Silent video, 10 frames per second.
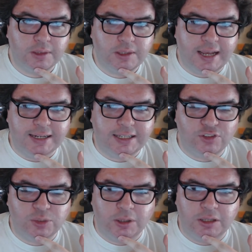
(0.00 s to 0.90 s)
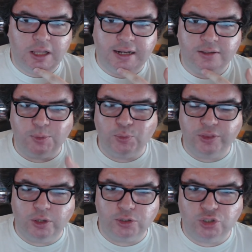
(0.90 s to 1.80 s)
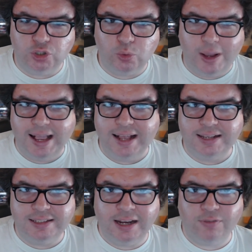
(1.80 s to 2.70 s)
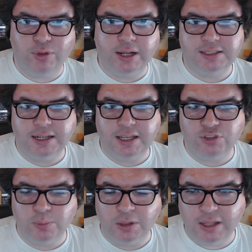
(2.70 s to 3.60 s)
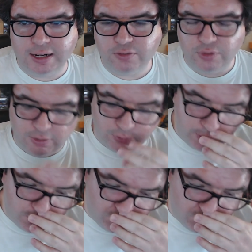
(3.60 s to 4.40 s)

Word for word: that gives them a lot between those two and Netflix that gives them a lot of leverage